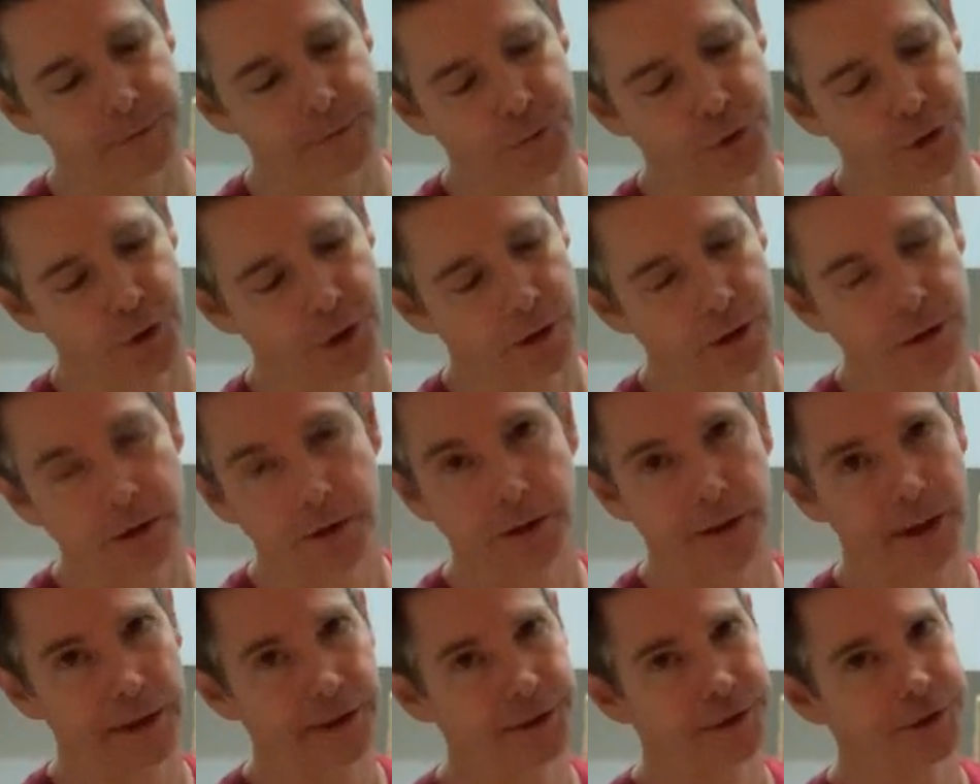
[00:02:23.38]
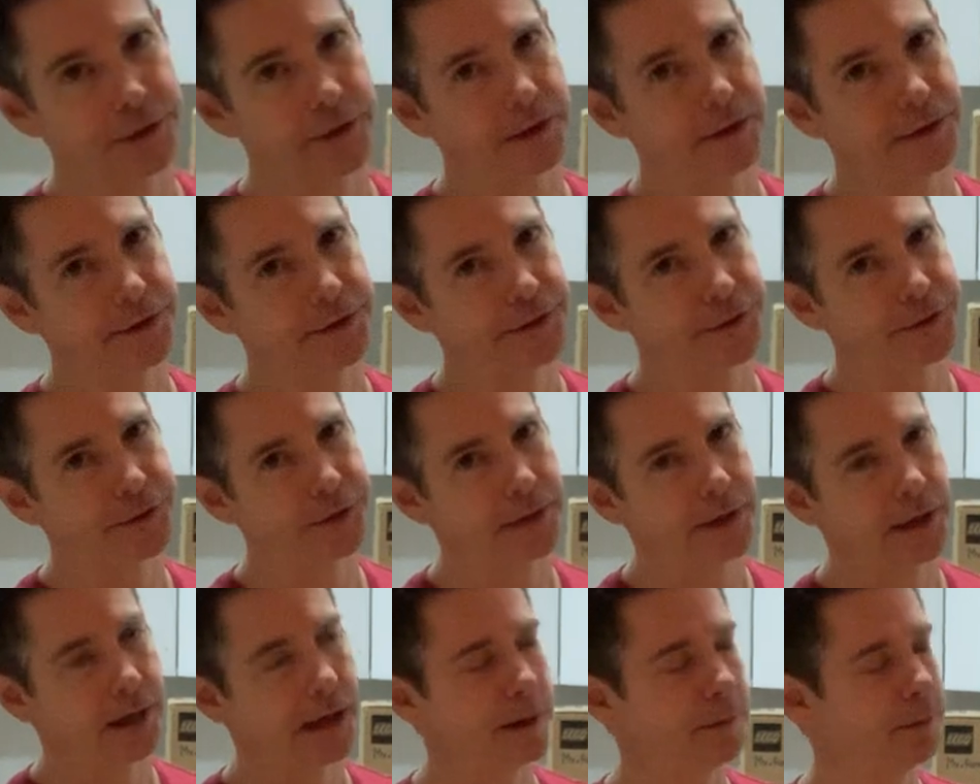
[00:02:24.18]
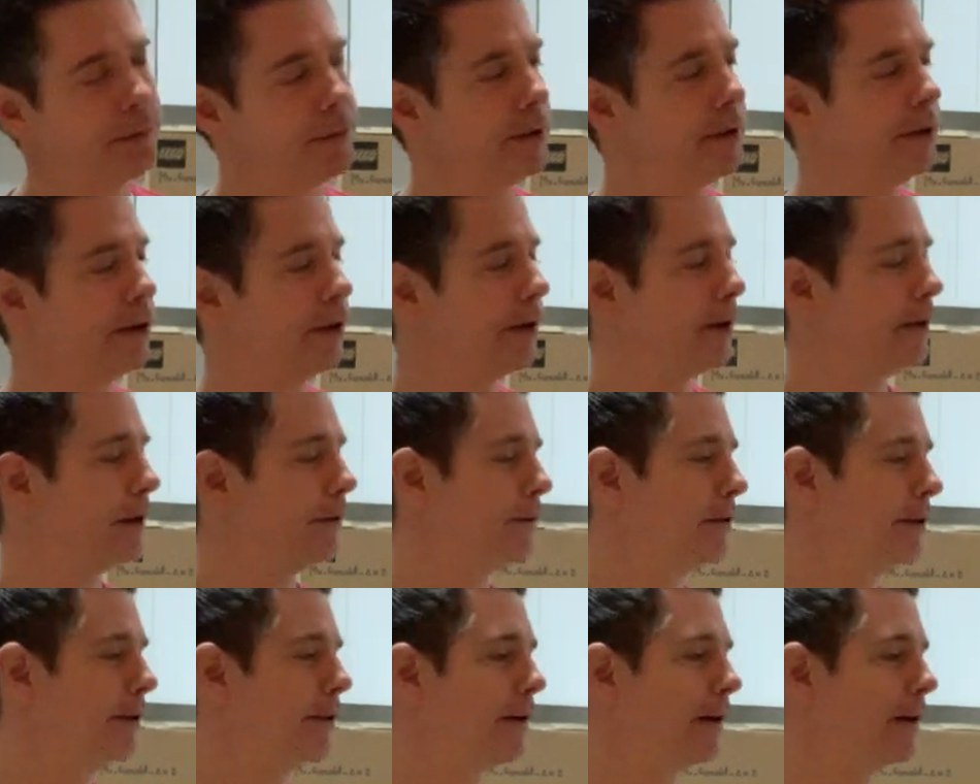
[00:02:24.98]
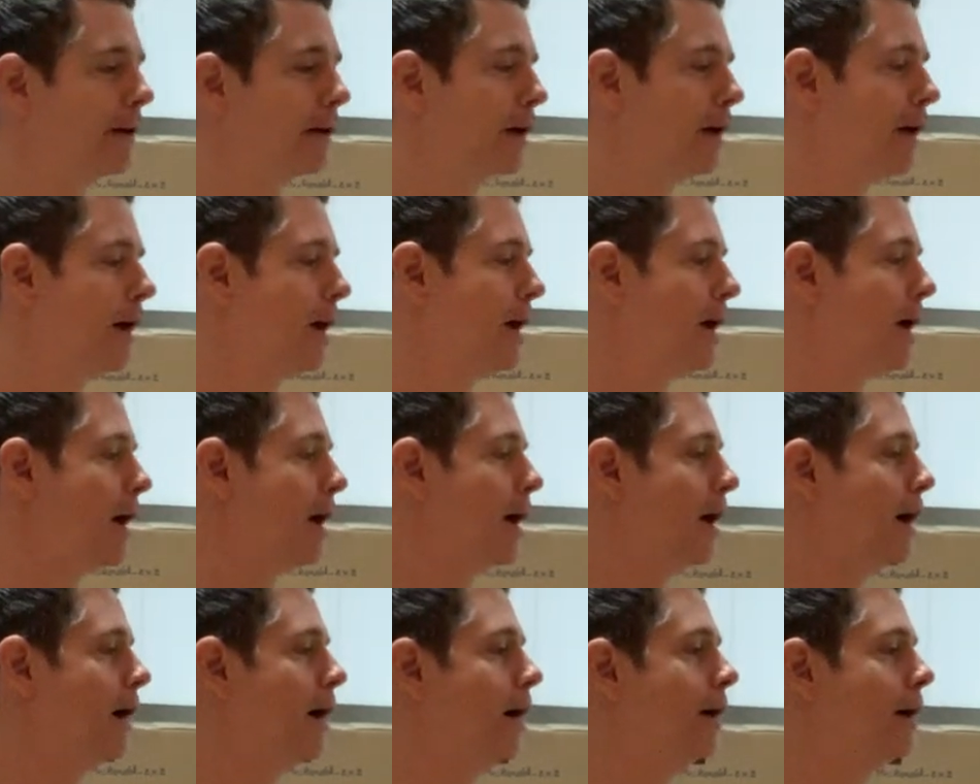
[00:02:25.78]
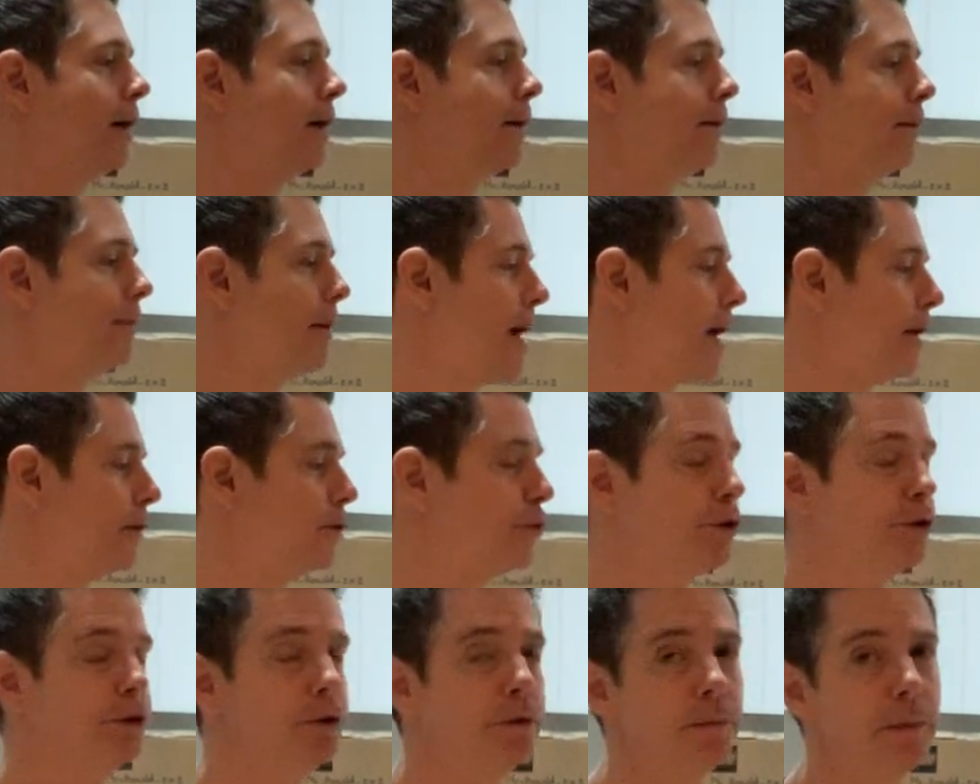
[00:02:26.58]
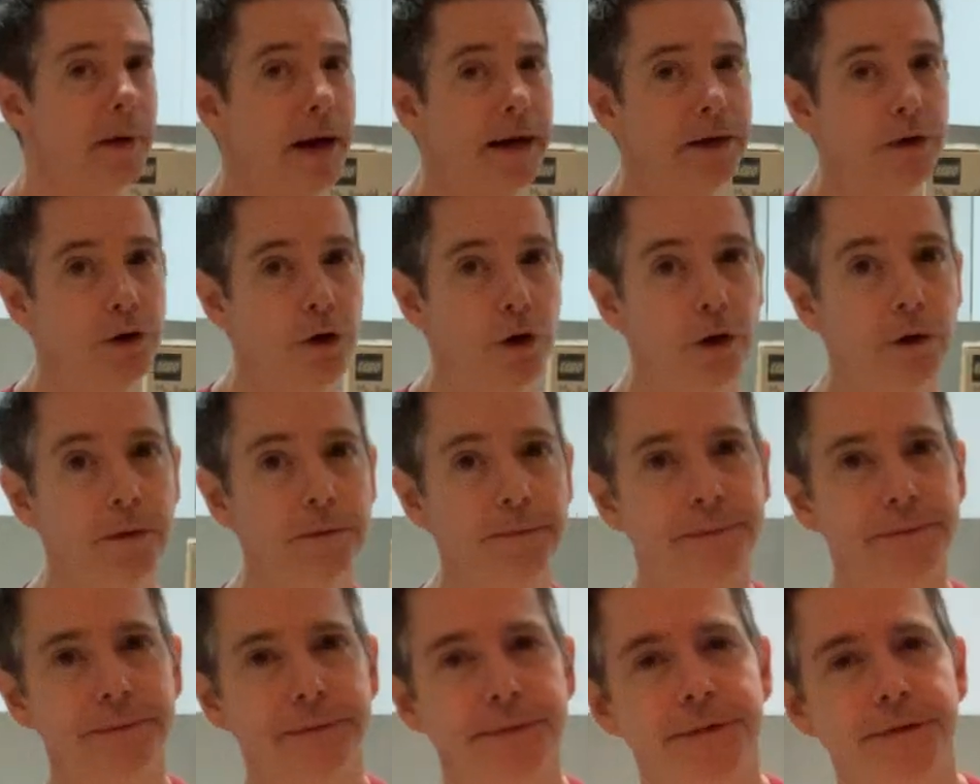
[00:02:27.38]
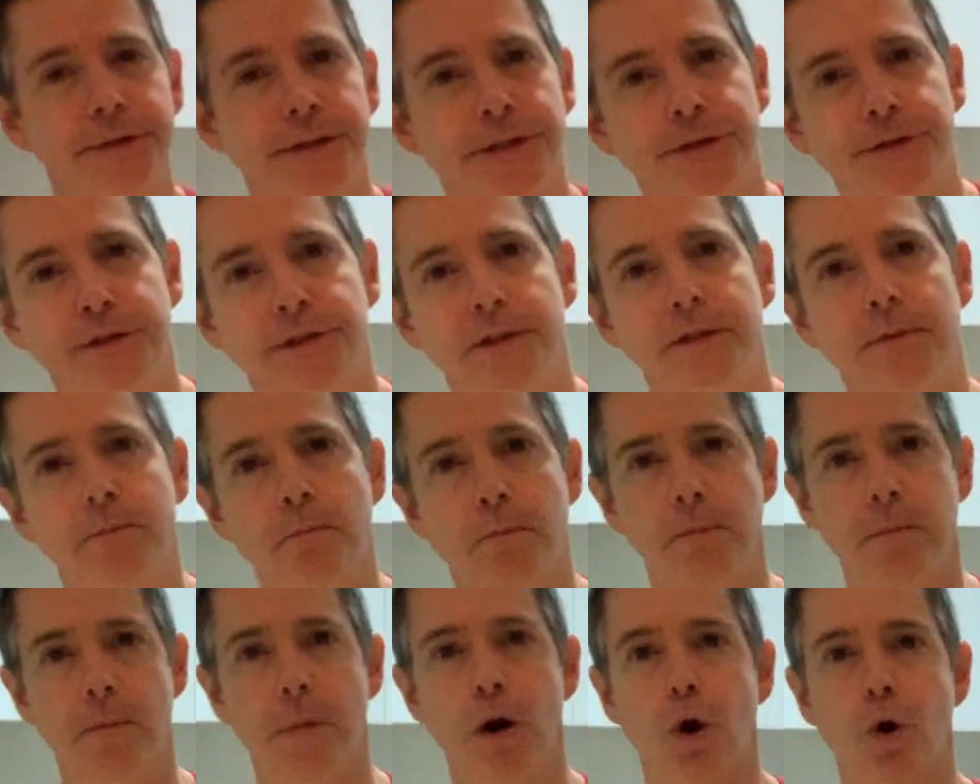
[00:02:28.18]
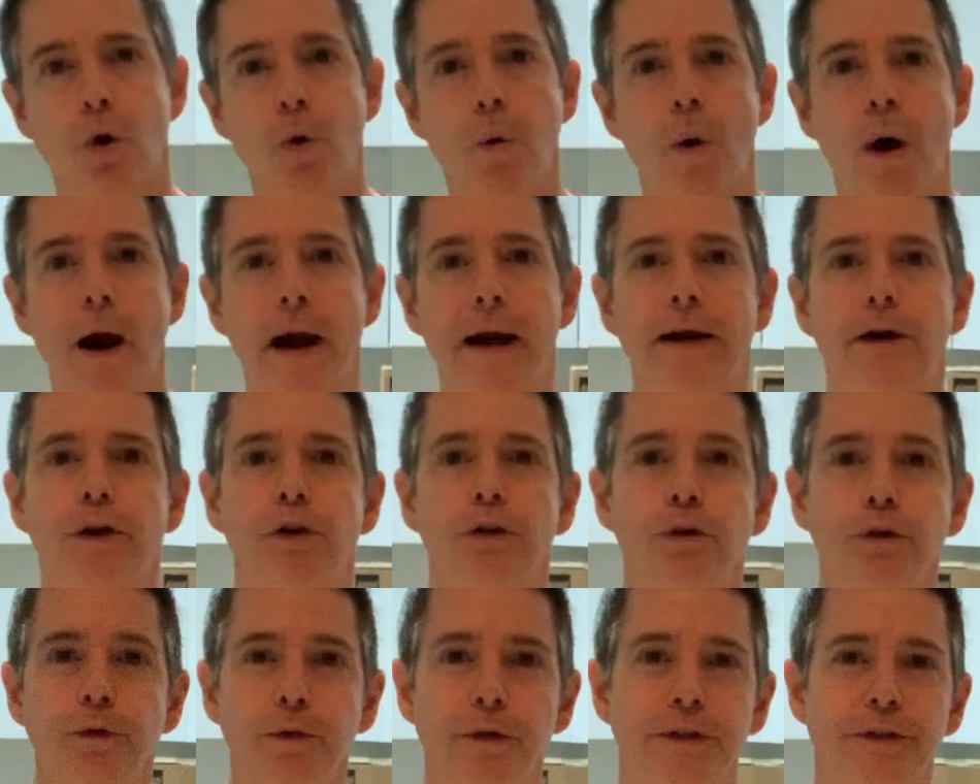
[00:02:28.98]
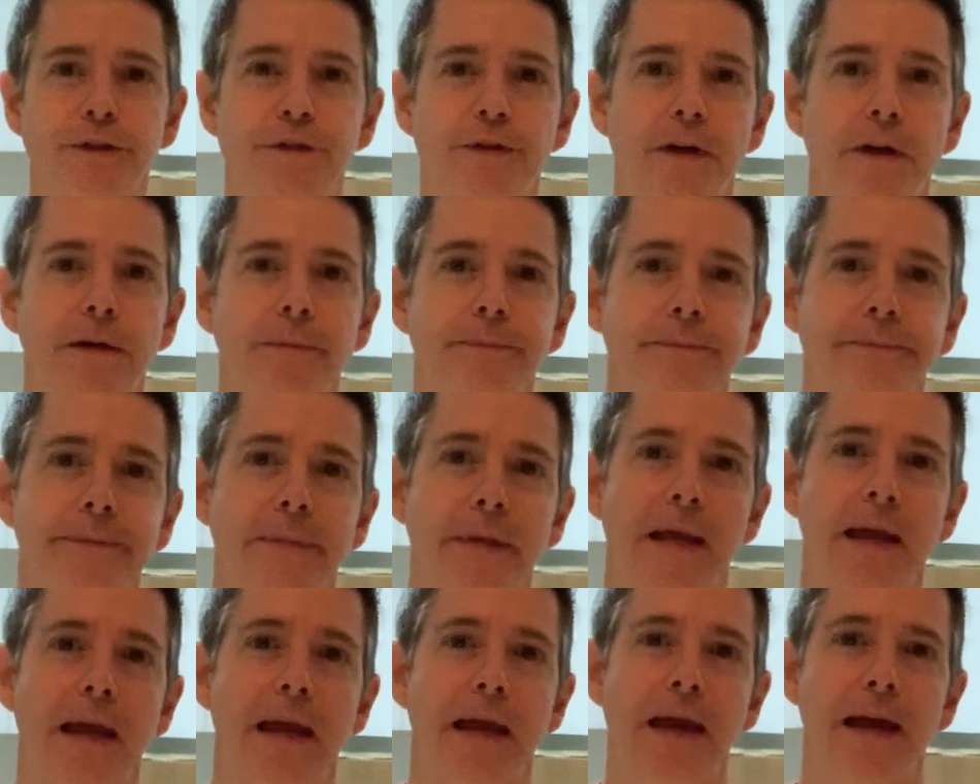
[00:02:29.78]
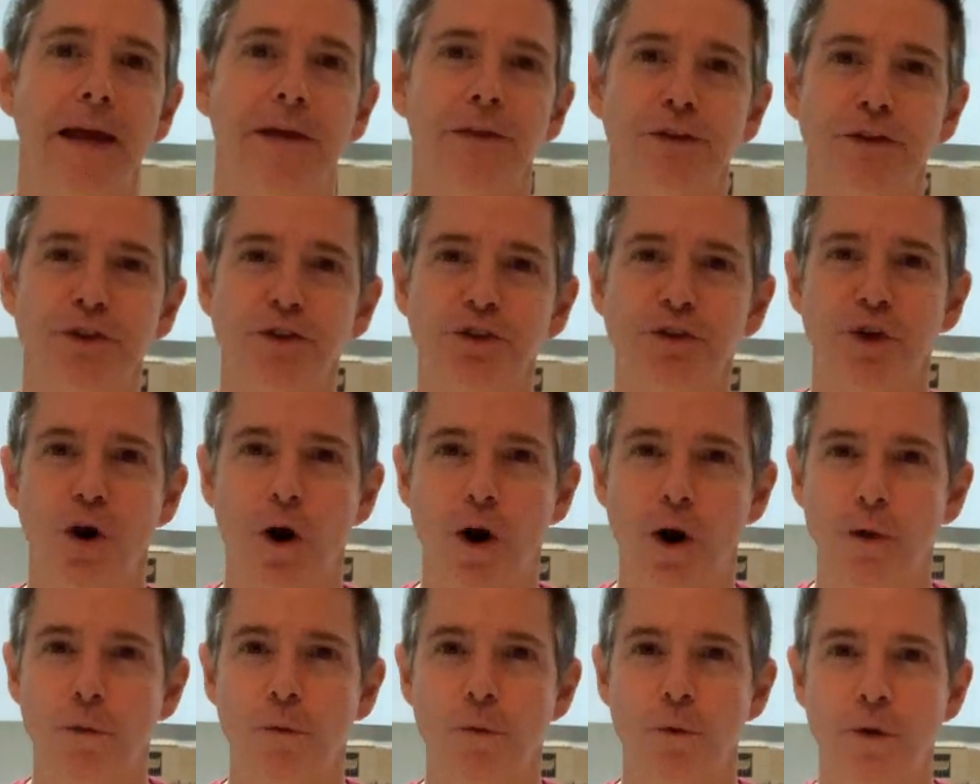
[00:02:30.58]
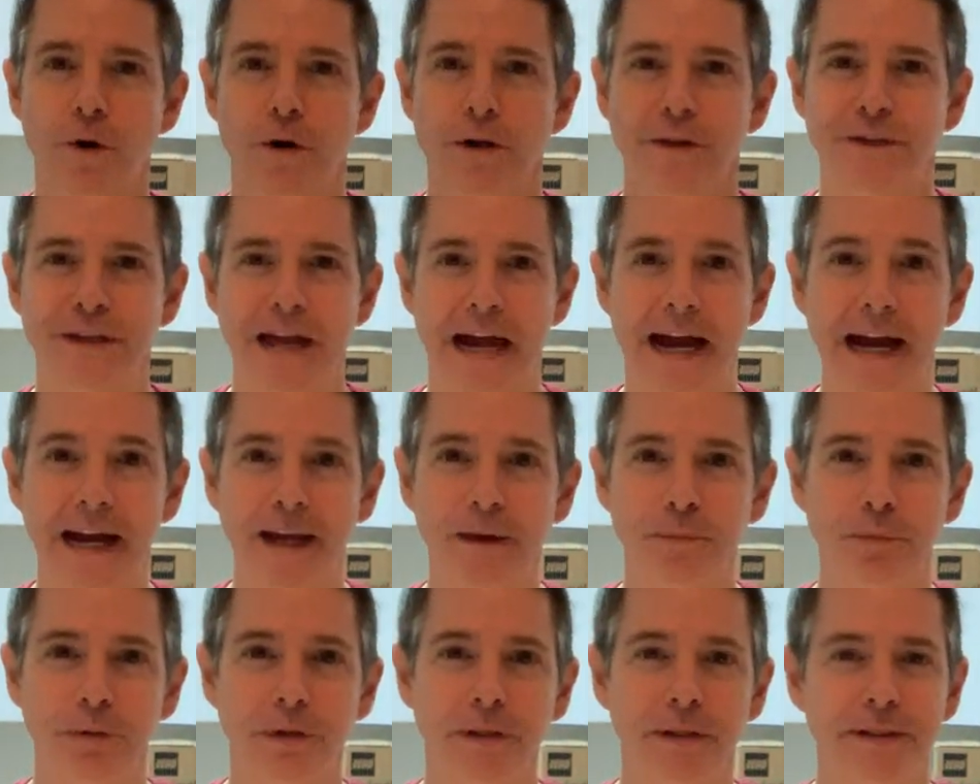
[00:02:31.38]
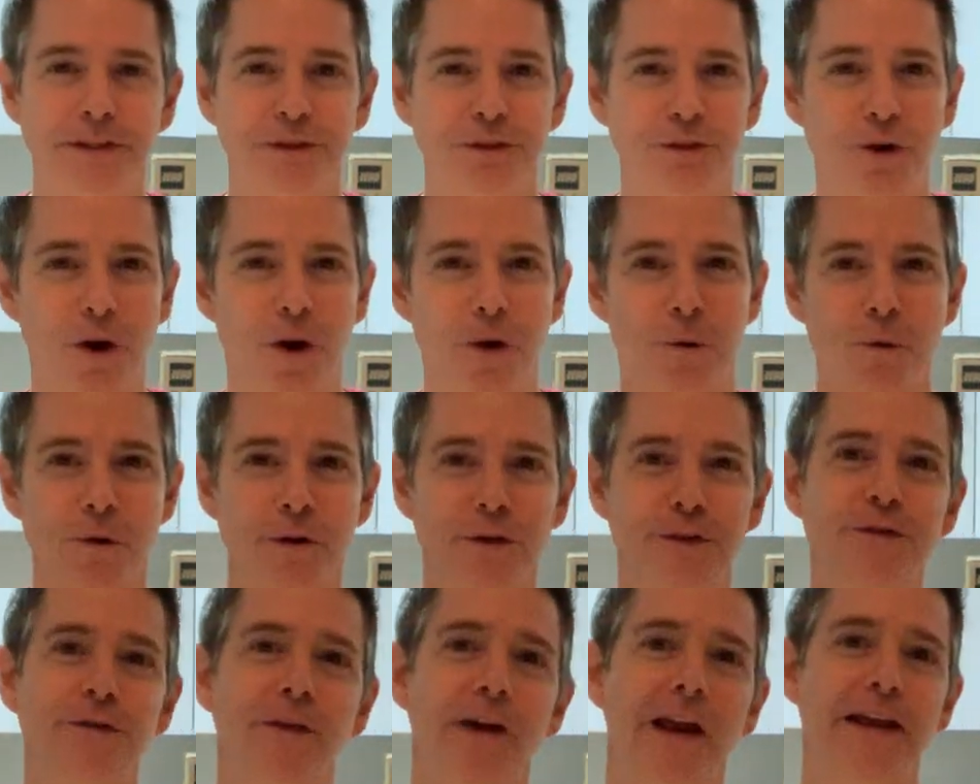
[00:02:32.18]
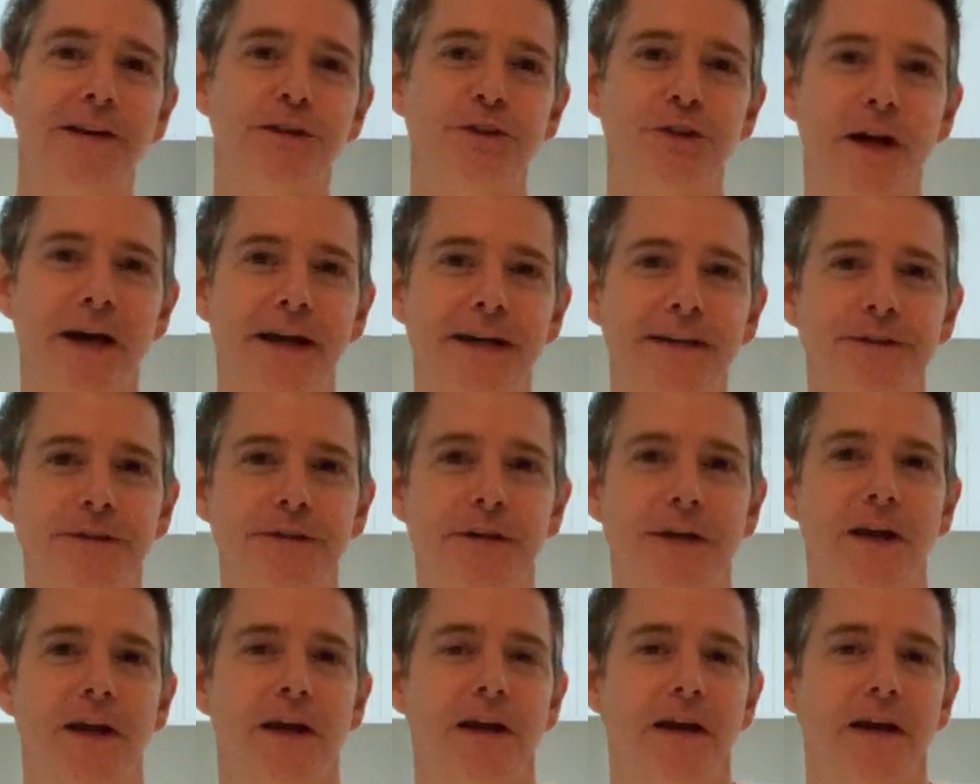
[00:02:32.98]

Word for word: So got to see the Disney I P on everything. Uh, as you might know, Disney acquired Lucasfilm and the Star Wars I P, Star Wars franchise,